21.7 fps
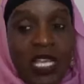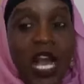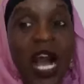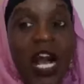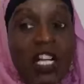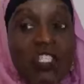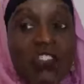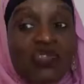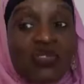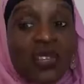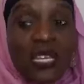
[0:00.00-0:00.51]

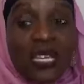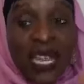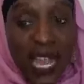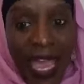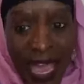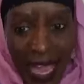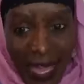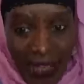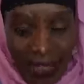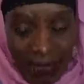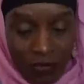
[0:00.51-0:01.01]
100
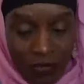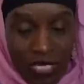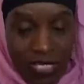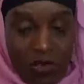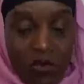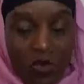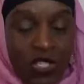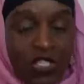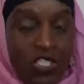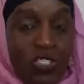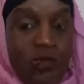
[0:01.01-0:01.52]

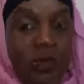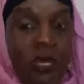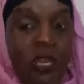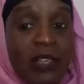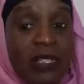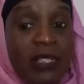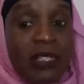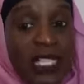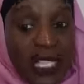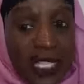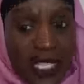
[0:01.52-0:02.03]
calories, which is
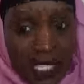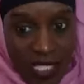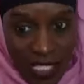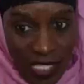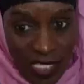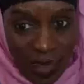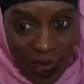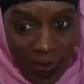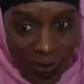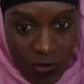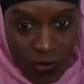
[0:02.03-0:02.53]
about six
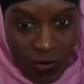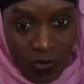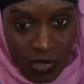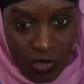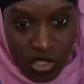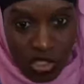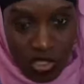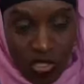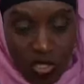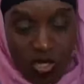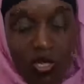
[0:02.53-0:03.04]
teaspoons of
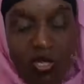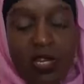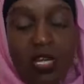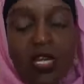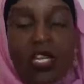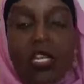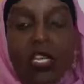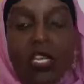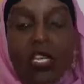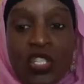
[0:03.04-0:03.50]
sugar,